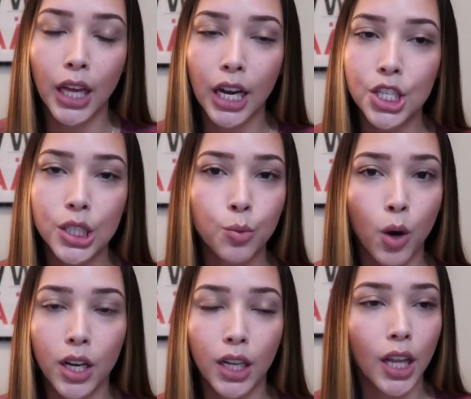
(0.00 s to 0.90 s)
Like, I just
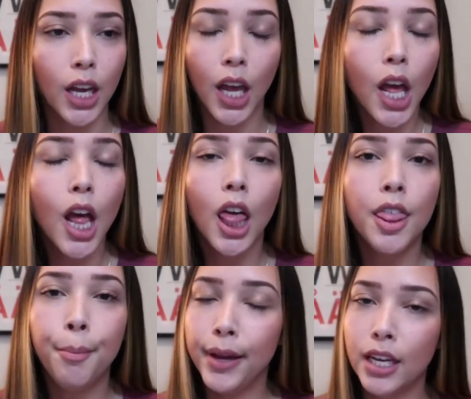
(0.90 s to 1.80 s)
wanted like
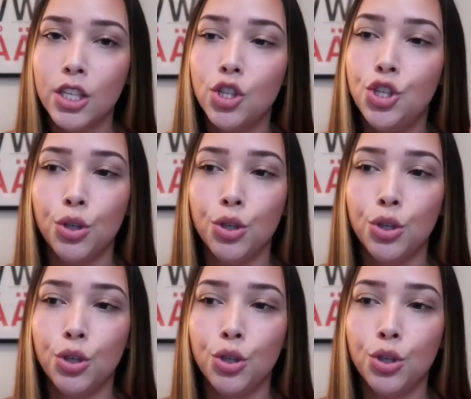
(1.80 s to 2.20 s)
the biggest,